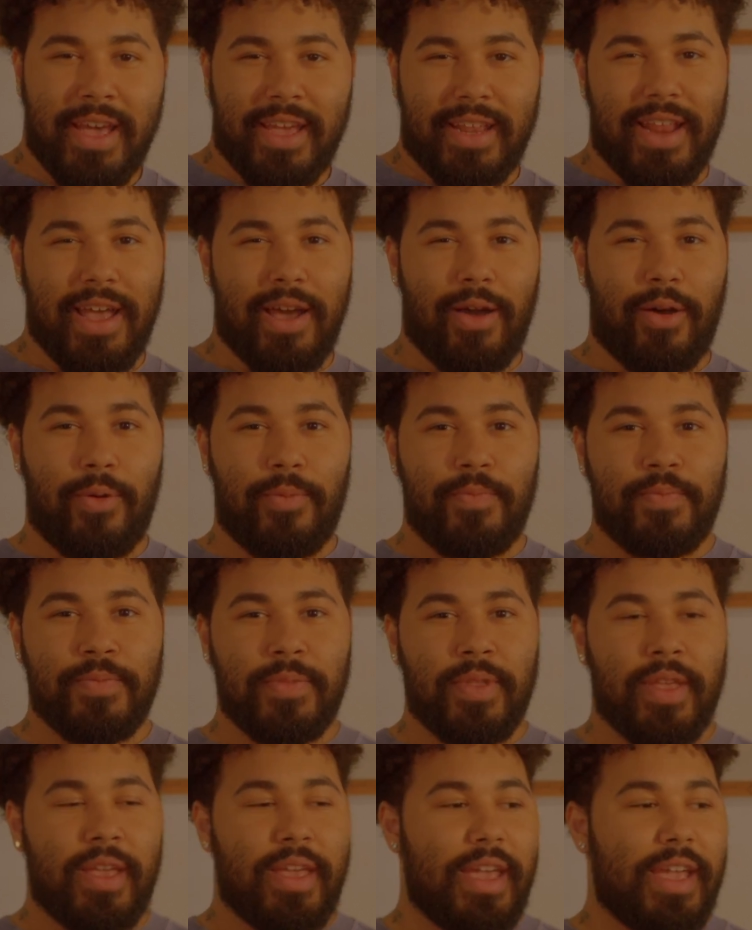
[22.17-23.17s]
Now,
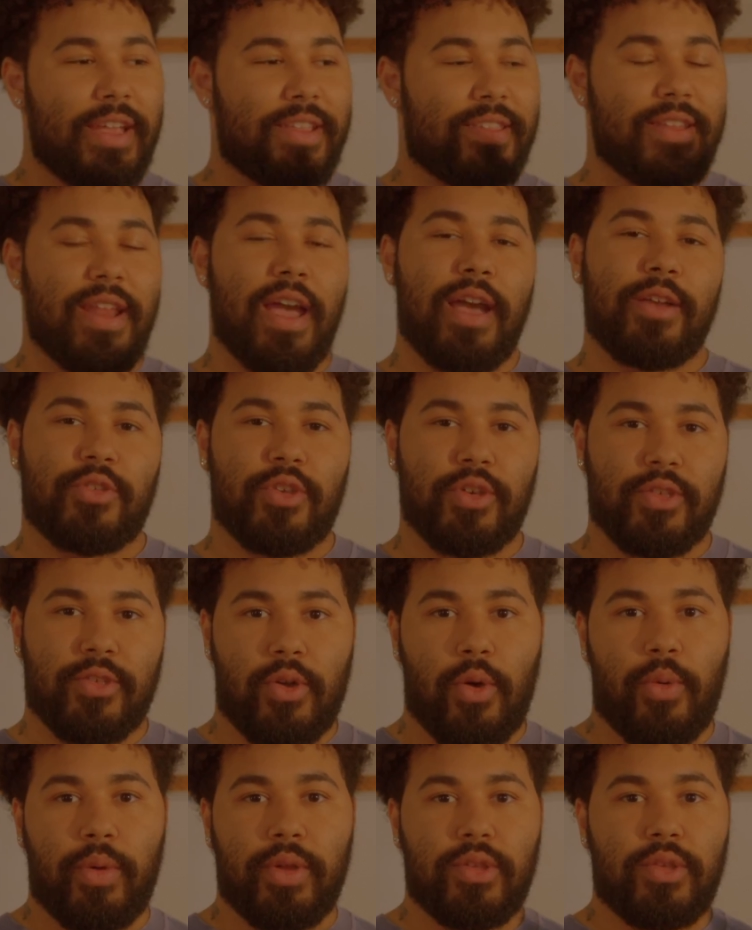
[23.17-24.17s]
it's not just
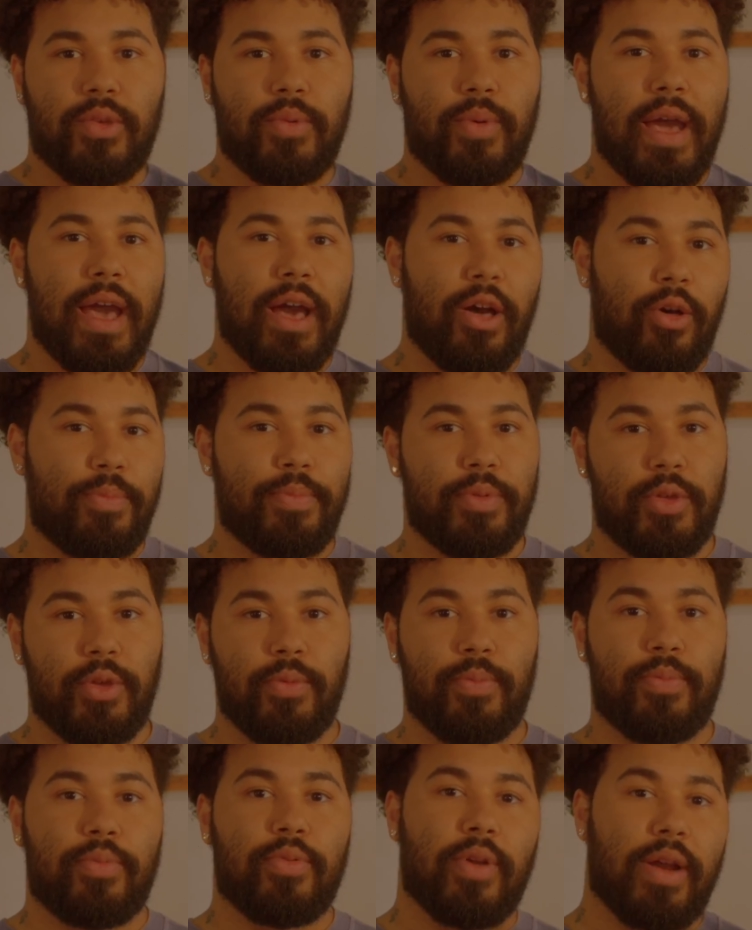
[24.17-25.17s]
going to help
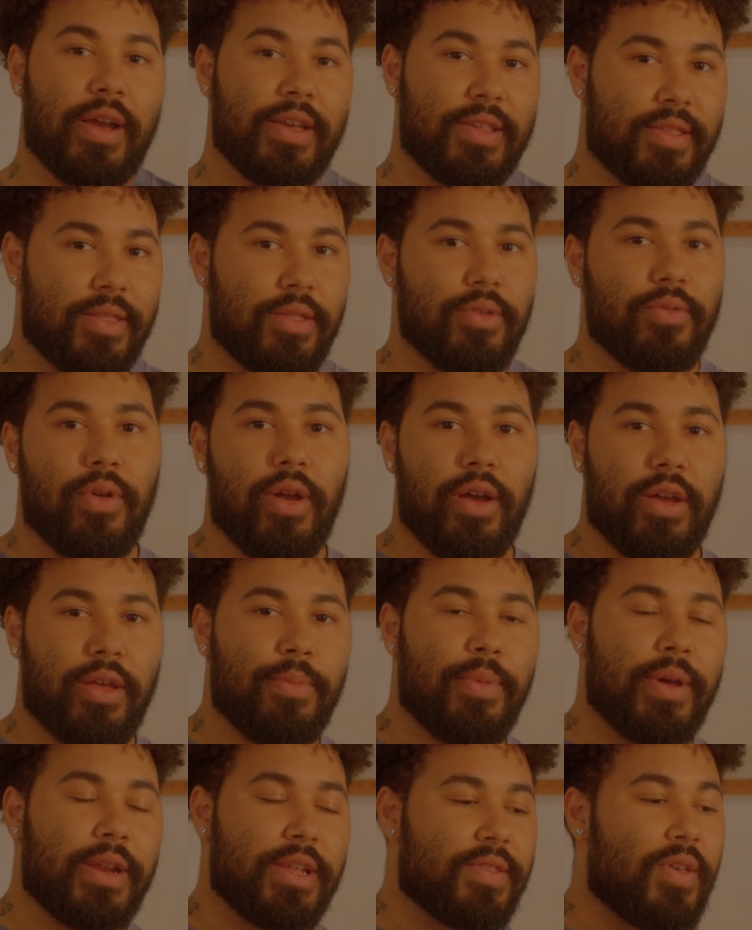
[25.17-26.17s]
you price the rug,
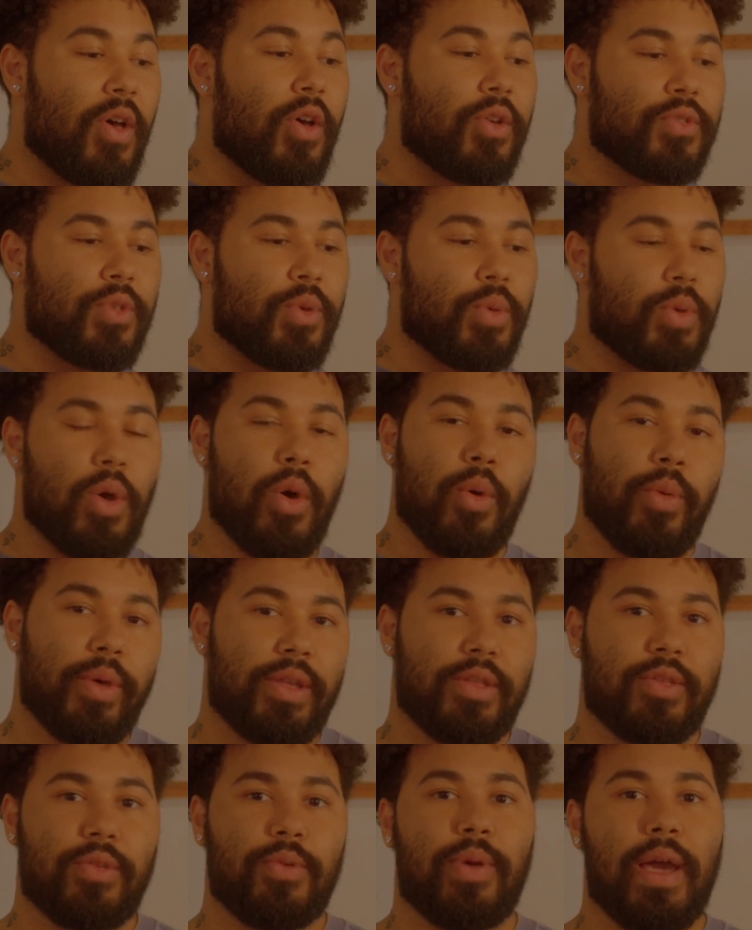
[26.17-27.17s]
but it's also
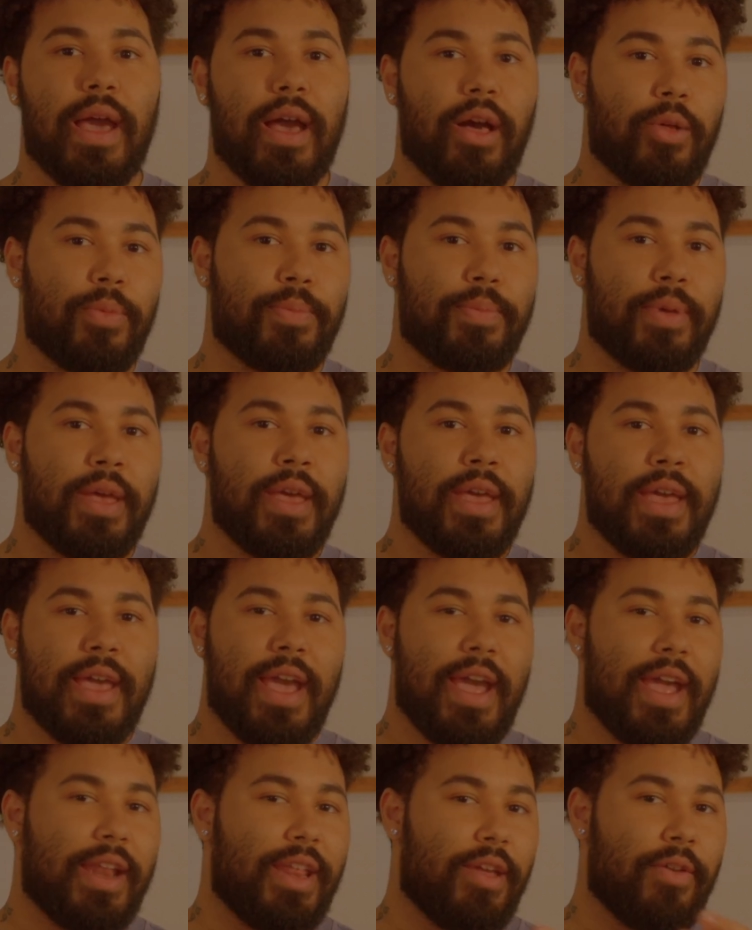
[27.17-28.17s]
going to help
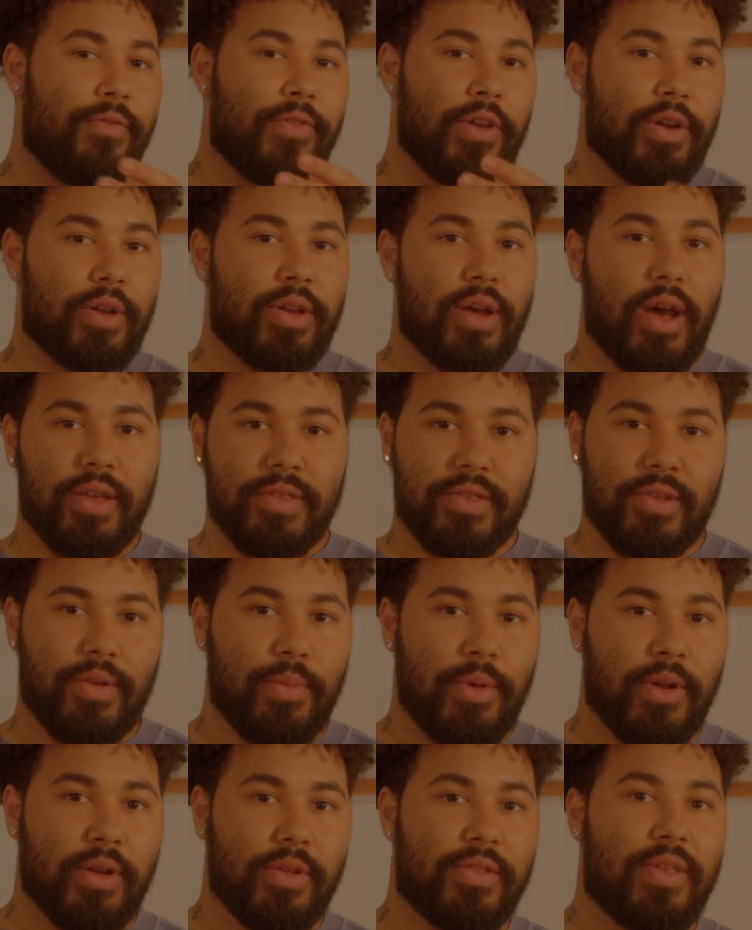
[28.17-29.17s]
any of your
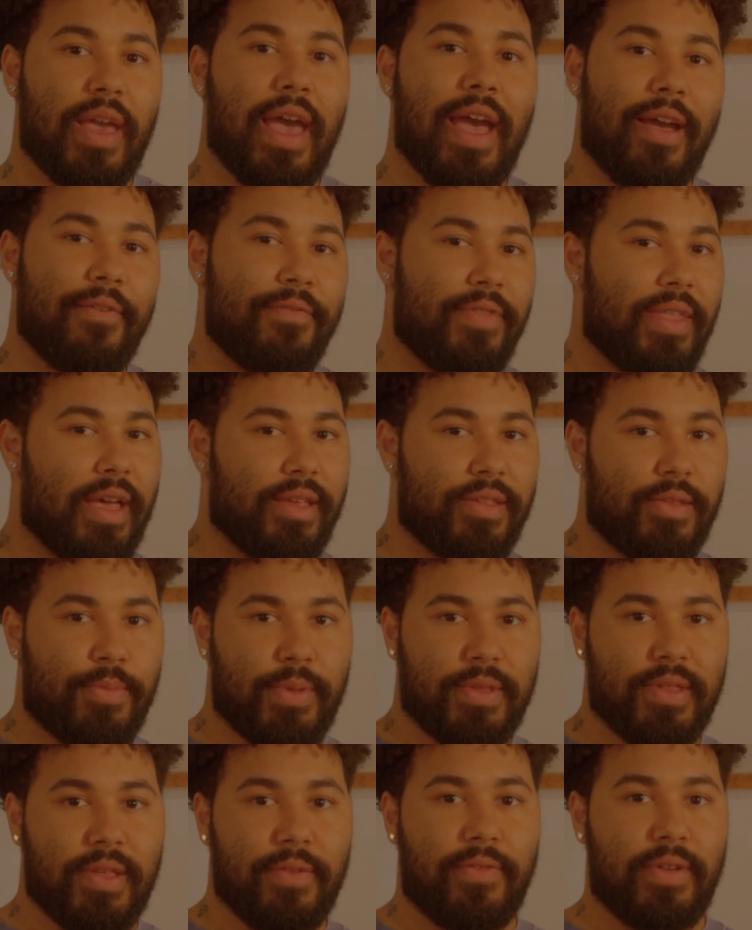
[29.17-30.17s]
customers have that
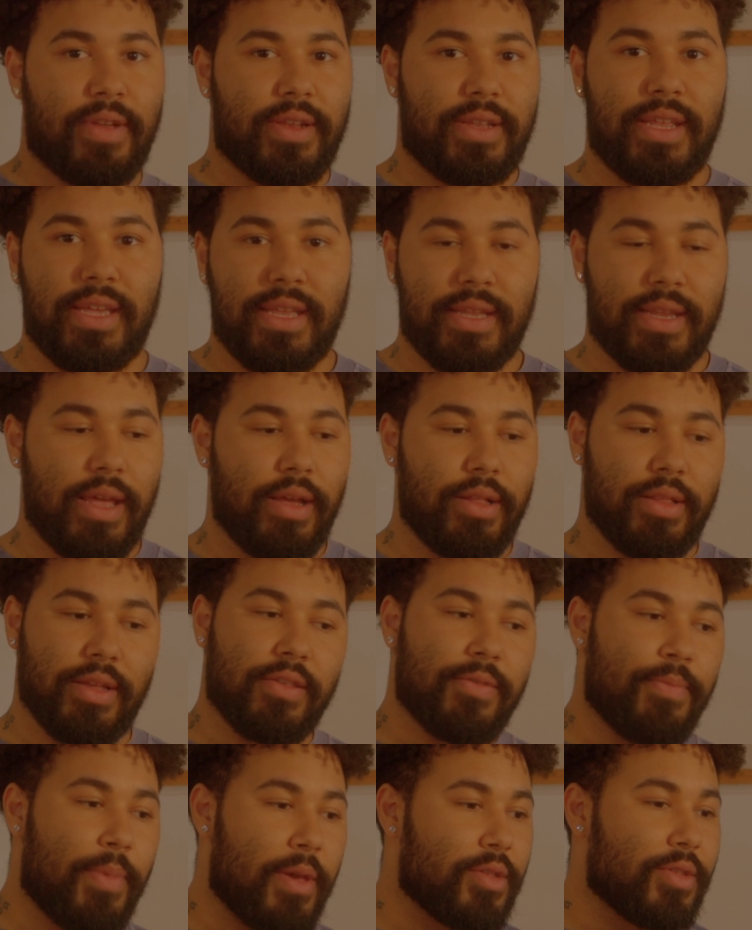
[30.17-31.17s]
specific detail,
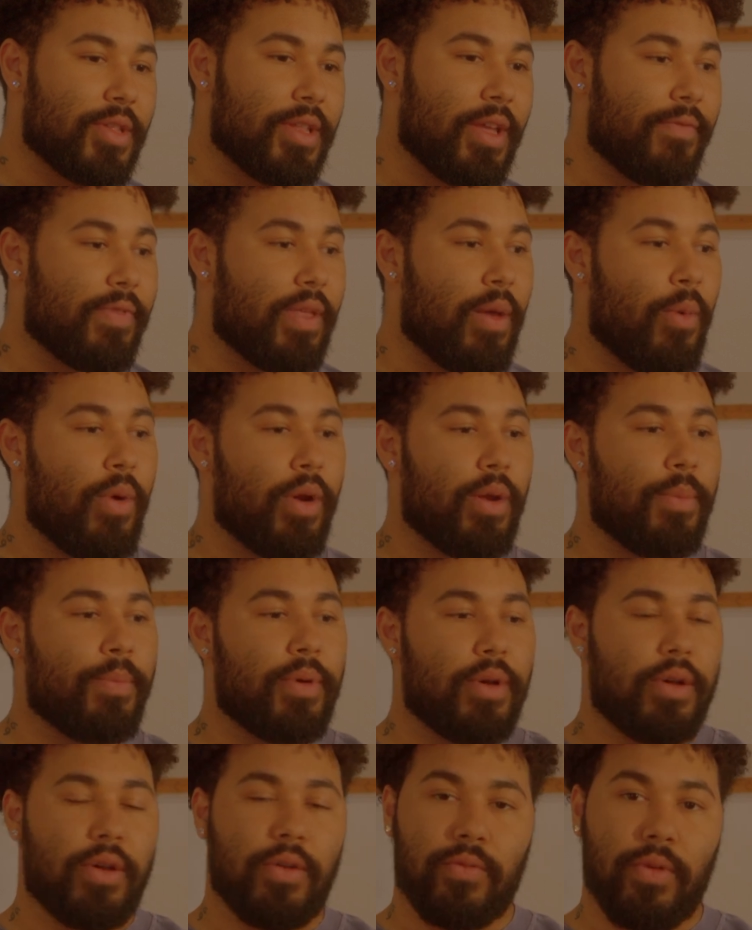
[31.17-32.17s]
especially if they want to
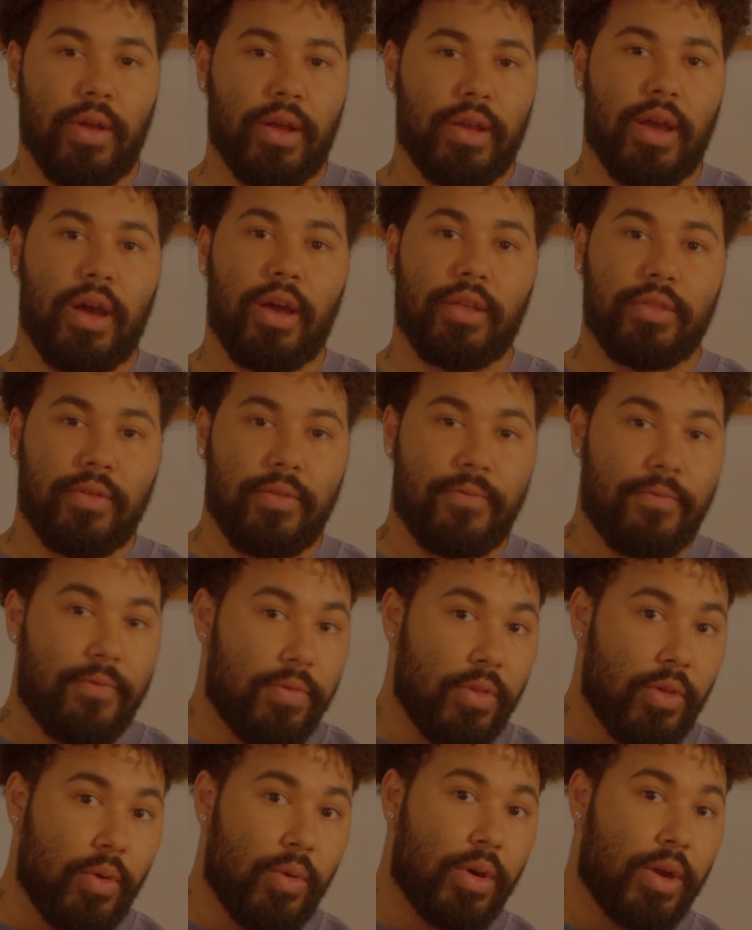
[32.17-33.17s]
put a rug on the
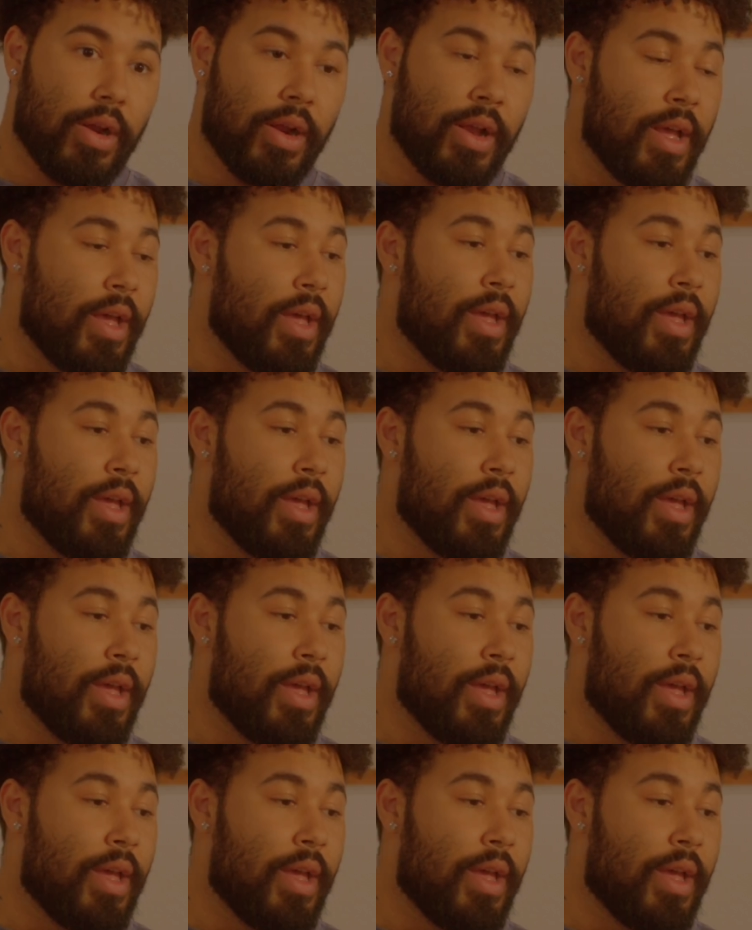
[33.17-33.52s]
floor